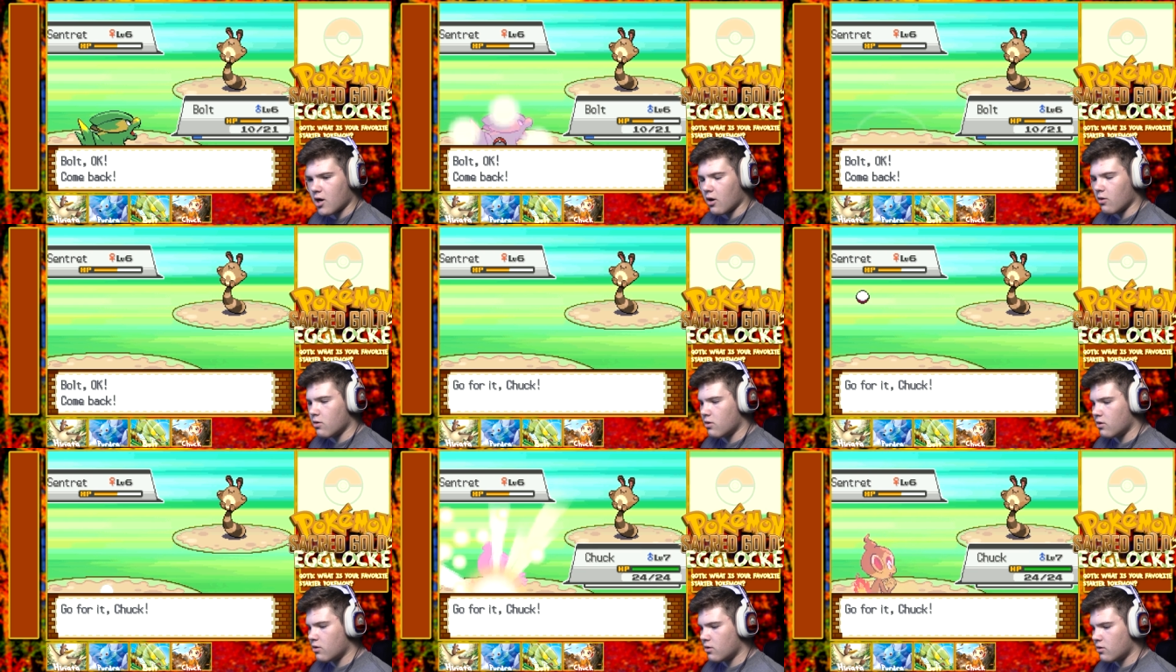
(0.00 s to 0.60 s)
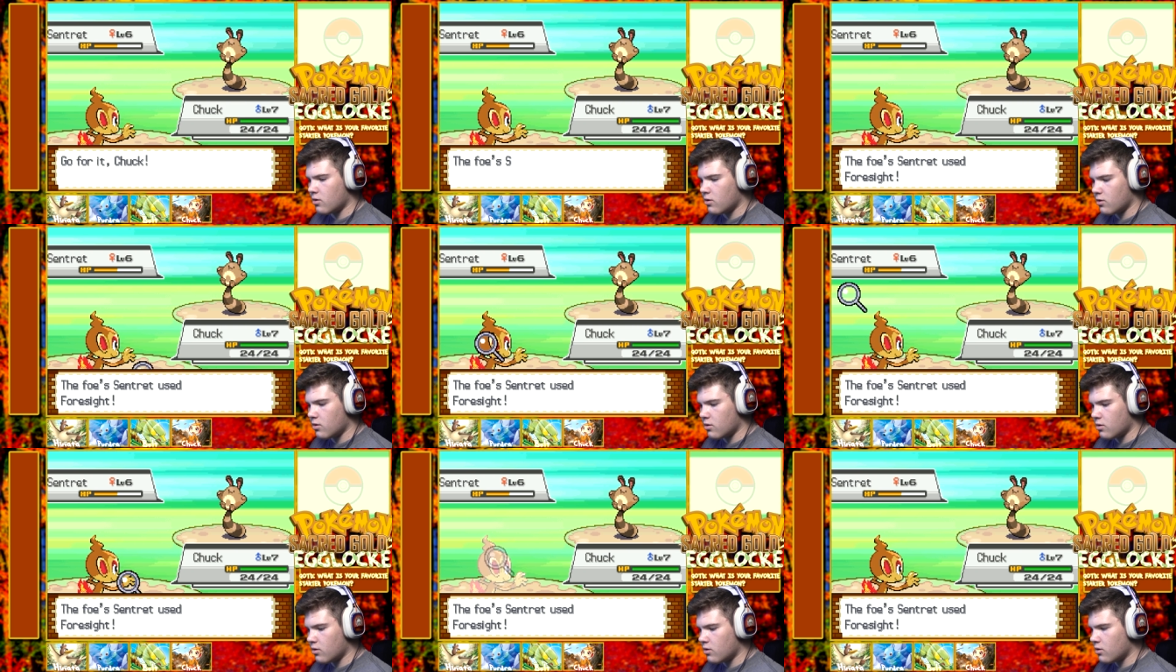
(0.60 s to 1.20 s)
go.
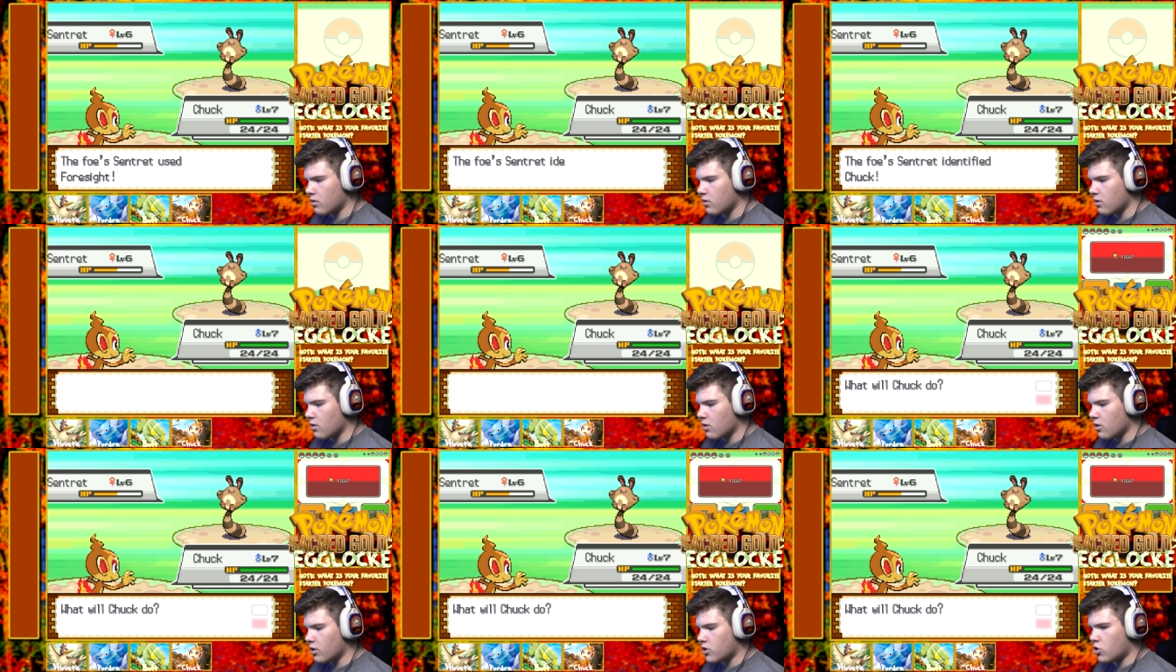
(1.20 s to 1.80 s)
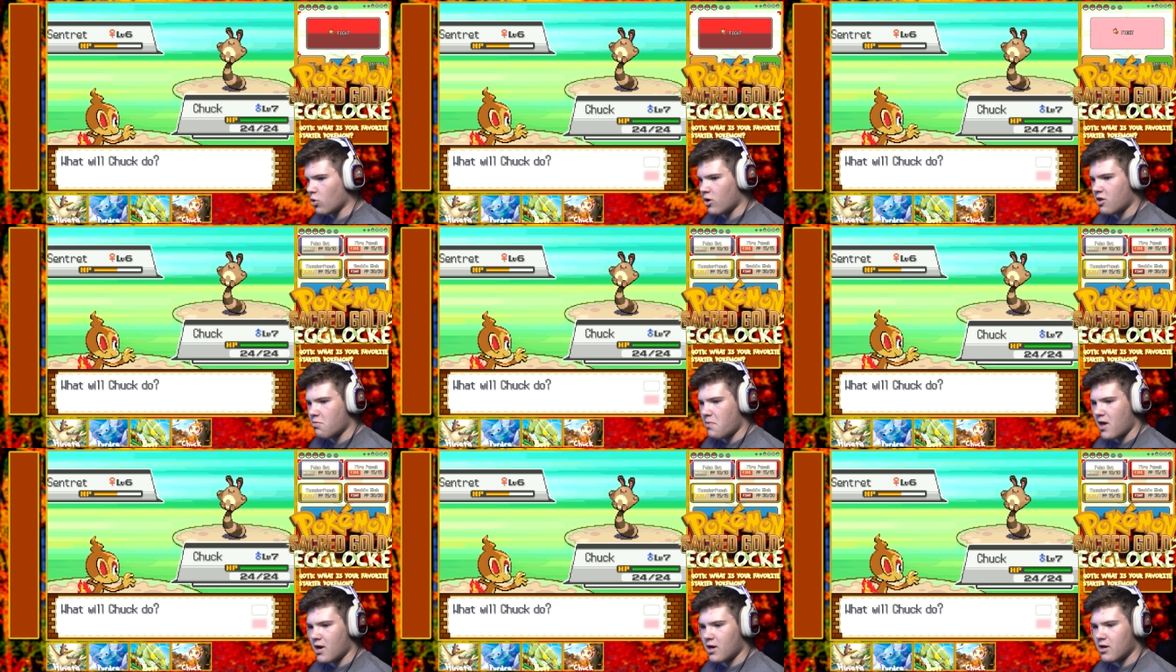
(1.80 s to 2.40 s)
Choice
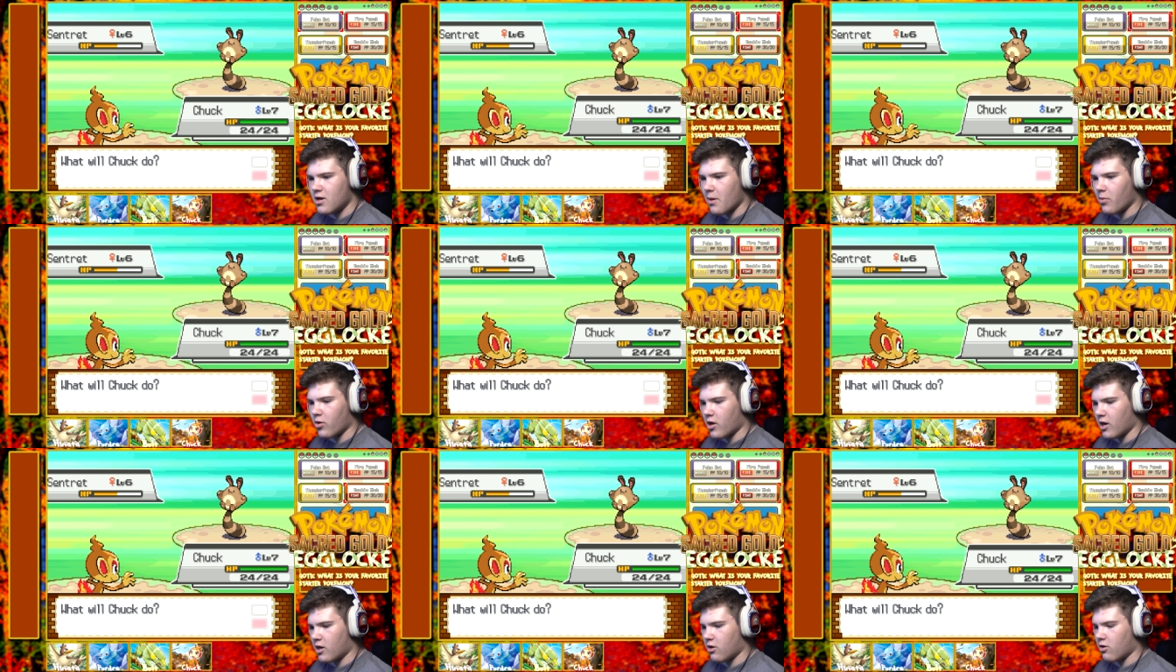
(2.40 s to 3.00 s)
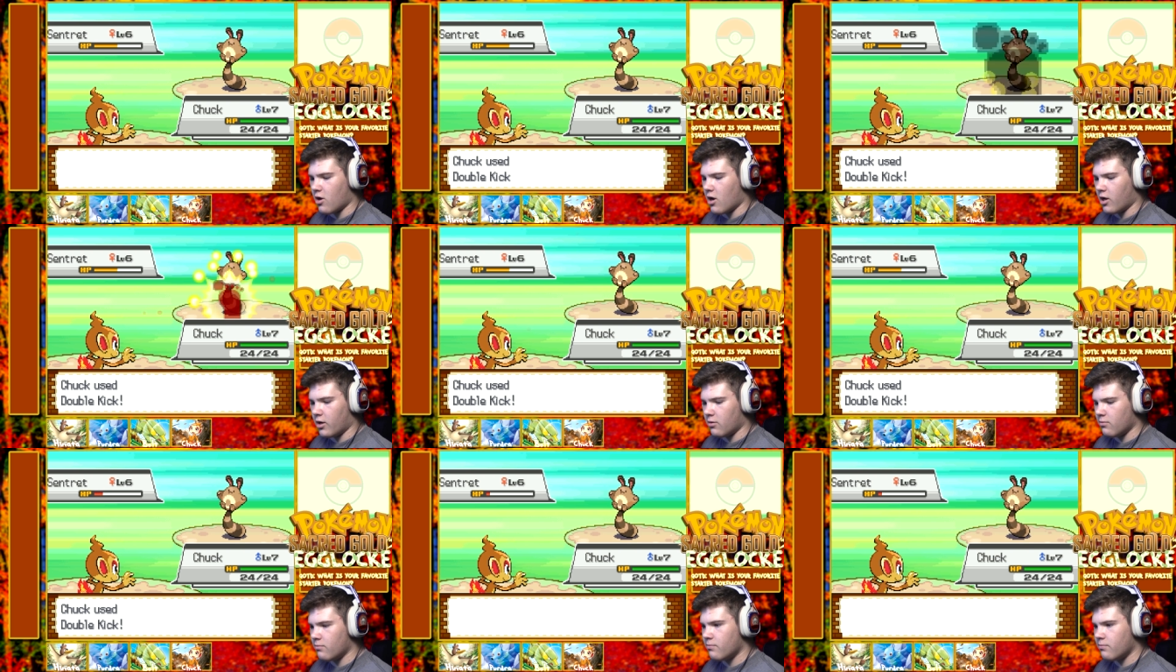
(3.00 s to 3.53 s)
banded double kick, you're gone.